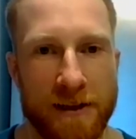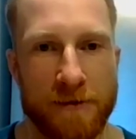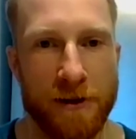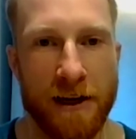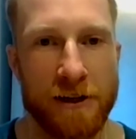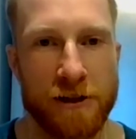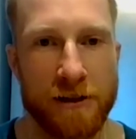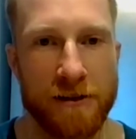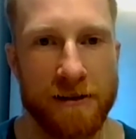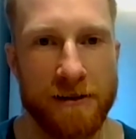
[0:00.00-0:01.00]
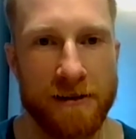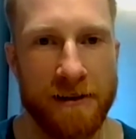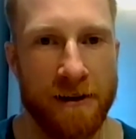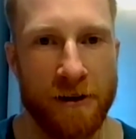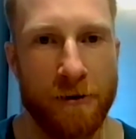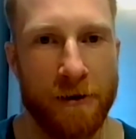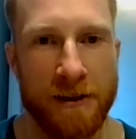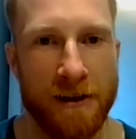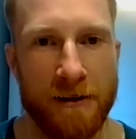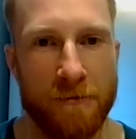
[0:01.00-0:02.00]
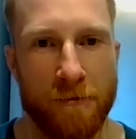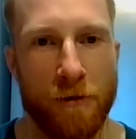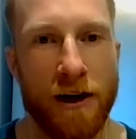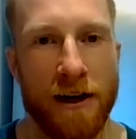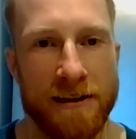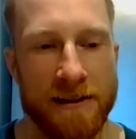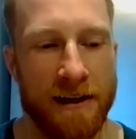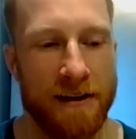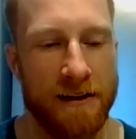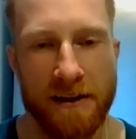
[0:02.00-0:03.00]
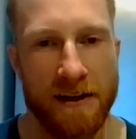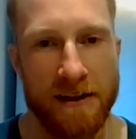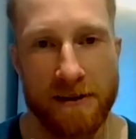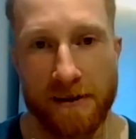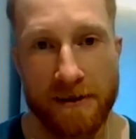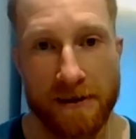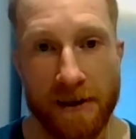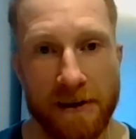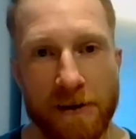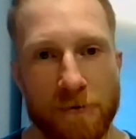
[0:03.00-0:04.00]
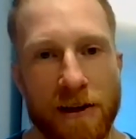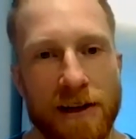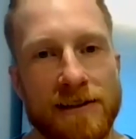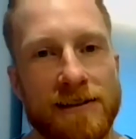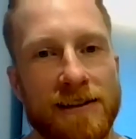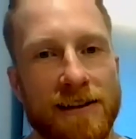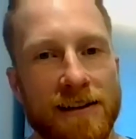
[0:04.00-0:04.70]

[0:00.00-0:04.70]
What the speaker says: explanation, no idea why he's there, and then he's just suddenly released.